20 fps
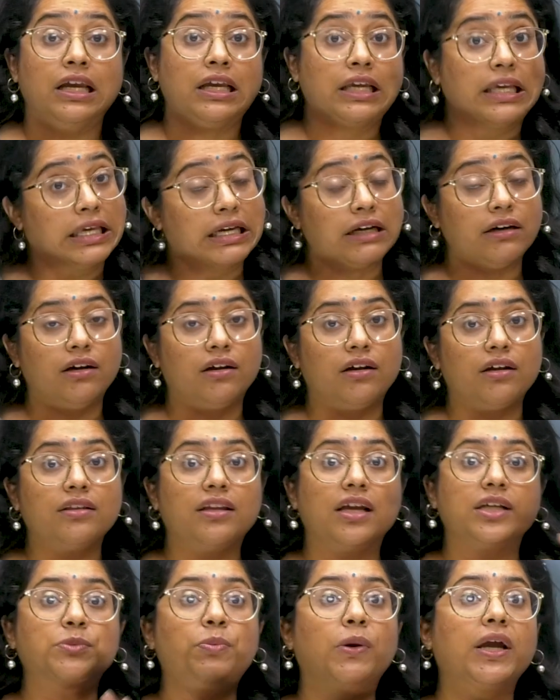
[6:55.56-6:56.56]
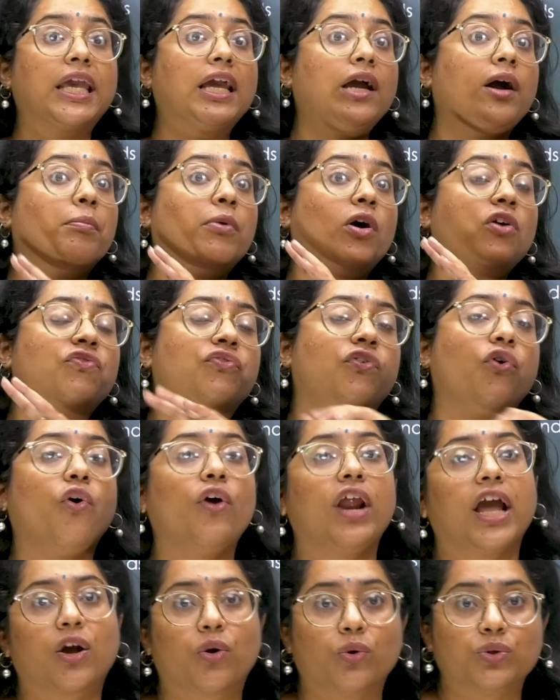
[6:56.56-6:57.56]
Here, they're speaking about
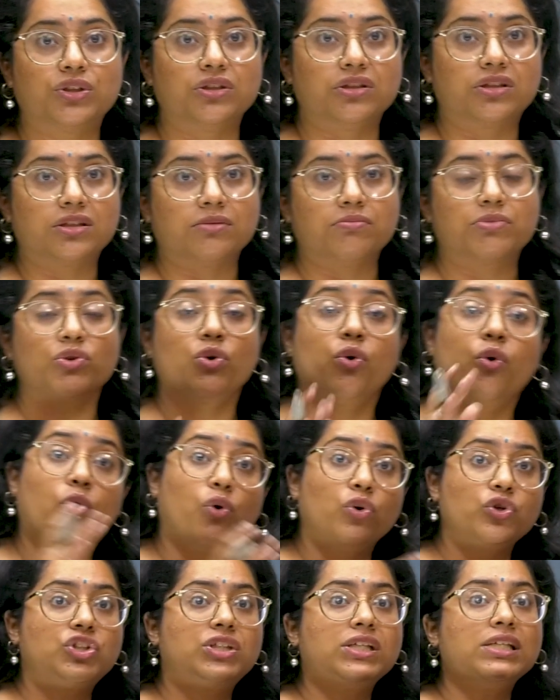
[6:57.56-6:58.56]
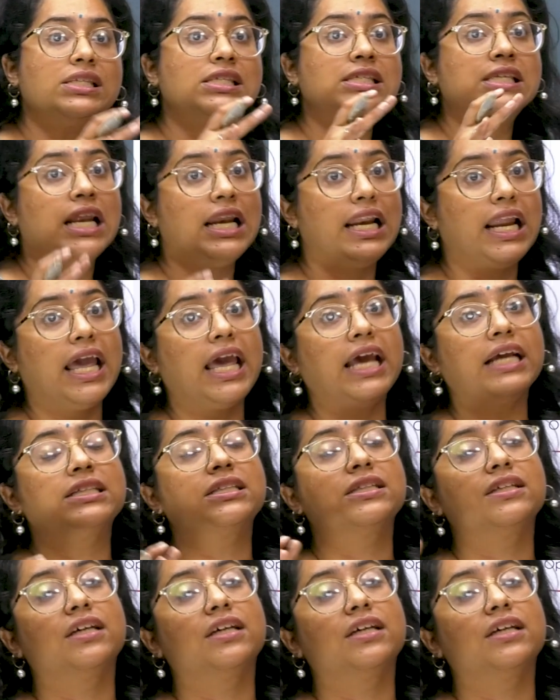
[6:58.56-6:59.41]
four ecosystems, oceans, lakes,